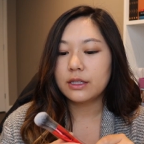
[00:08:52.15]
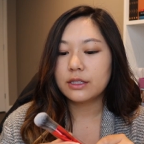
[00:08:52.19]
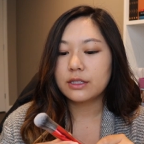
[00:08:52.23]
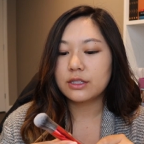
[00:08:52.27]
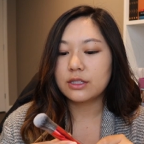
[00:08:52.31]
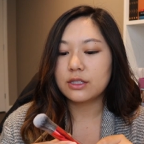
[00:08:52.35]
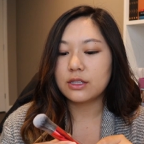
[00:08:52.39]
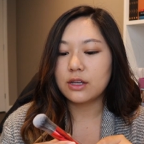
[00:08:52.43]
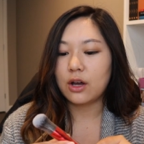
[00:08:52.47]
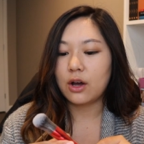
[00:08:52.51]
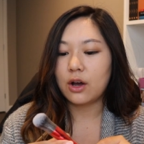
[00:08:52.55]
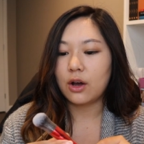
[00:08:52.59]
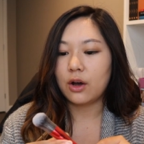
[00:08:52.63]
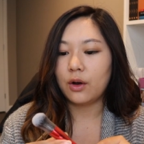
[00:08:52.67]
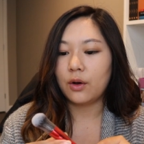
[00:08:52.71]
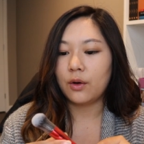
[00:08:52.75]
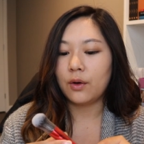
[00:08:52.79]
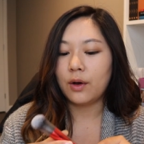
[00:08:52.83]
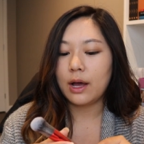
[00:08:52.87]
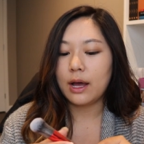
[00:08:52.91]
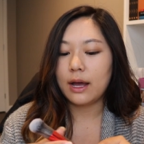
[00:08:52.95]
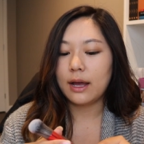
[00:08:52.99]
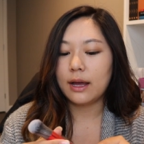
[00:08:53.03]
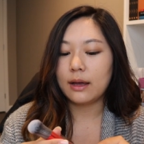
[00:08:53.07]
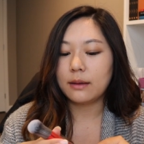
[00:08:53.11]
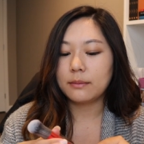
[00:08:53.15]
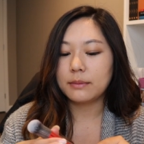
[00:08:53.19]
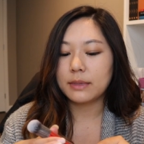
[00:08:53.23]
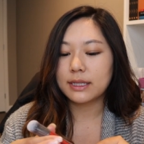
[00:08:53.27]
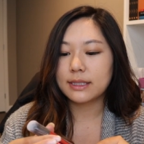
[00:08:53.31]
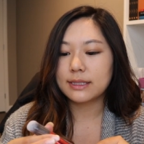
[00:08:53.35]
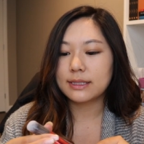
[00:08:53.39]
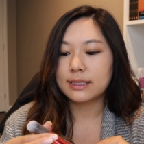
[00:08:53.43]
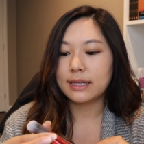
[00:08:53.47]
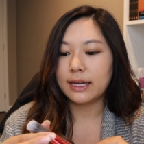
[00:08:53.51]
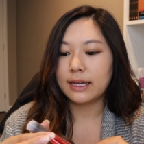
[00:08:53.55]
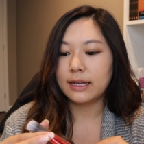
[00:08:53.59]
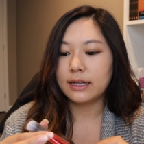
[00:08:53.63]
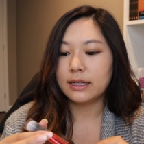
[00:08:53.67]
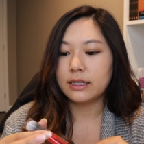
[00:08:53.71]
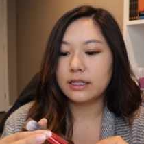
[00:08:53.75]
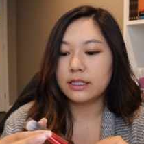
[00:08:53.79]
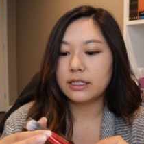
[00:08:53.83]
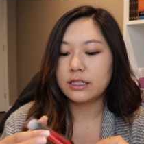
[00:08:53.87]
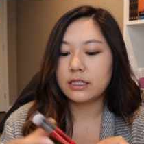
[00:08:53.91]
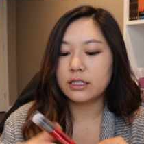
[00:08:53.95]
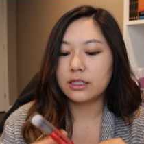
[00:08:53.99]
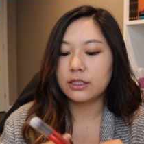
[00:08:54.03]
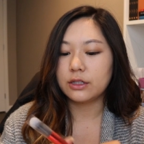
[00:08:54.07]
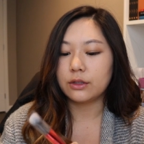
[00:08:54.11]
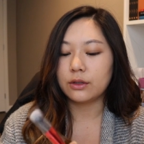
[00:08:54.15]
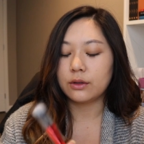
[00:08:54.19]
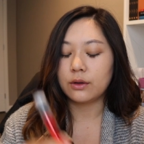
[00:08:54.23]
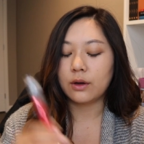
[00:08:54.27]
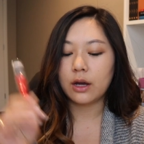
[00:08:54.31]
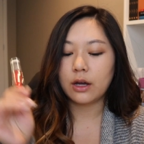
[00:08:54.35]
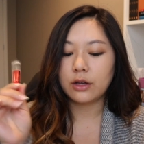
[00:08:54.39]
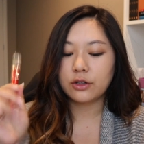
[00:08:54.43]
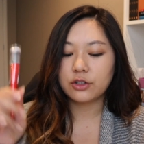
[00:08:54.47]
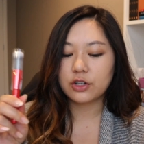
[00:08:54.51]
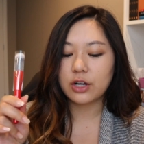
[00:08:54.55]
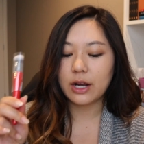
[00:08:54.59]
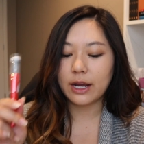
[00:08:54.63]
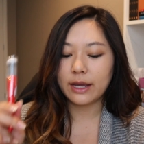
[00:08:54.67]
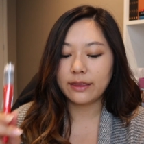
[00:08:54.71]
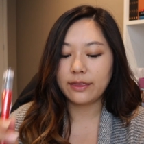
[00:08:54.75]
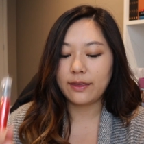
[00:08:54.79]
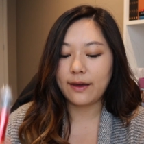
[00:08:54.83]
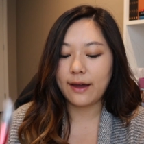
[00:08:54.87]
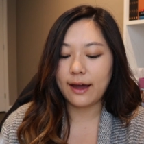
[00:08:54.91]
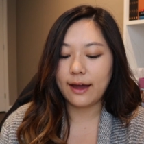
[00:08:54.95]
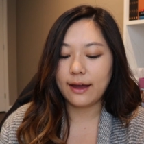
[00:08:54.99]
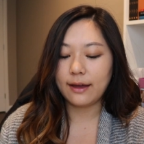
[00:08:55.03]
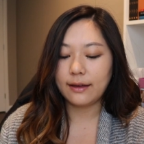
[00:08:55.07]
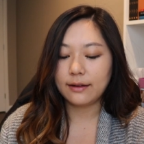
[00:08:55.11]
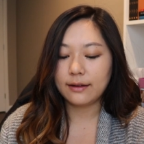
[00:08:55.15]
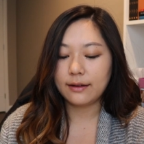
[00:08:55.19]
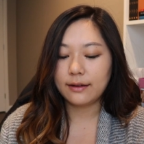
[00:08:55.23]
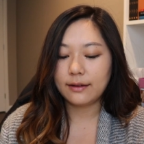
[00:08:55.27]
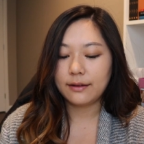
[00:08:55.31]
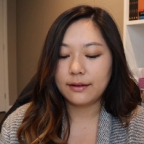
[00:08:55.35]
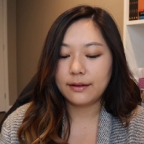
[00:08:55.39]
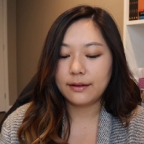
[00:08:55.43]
So I'm excited to try that